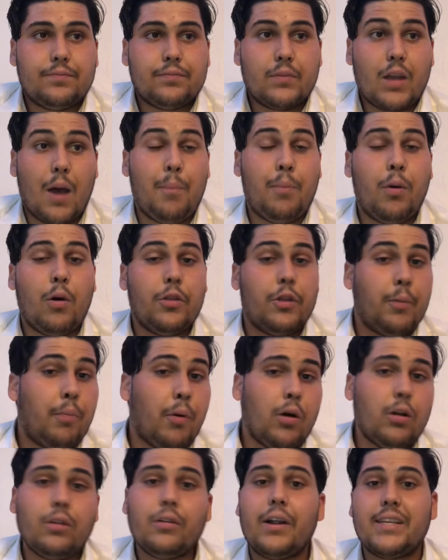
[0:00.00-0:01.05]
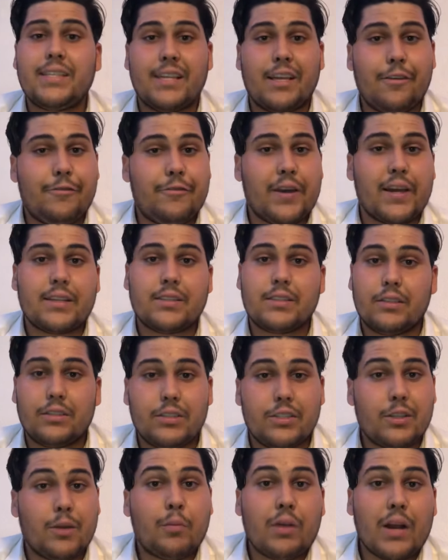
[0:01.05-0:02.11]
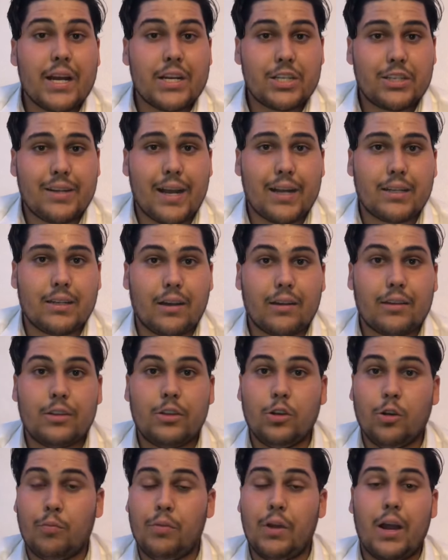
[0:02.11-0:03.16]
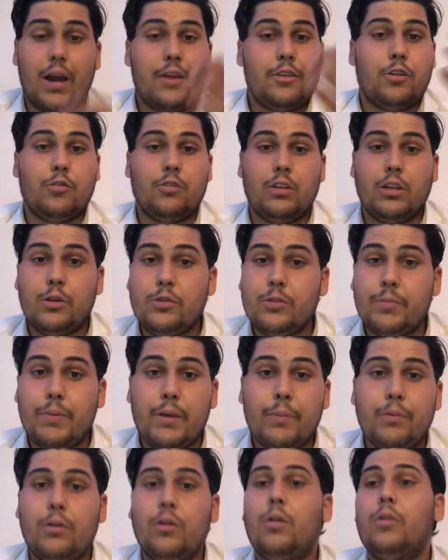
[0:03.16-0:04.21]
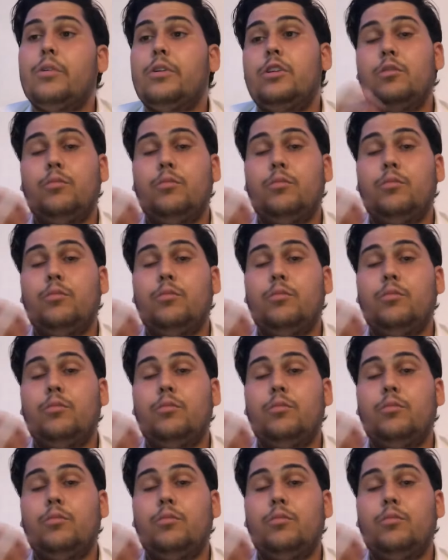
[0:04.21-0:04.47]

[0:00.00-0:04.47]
the polarizing effect, such as the brash tactic. You'll either lose people or you'll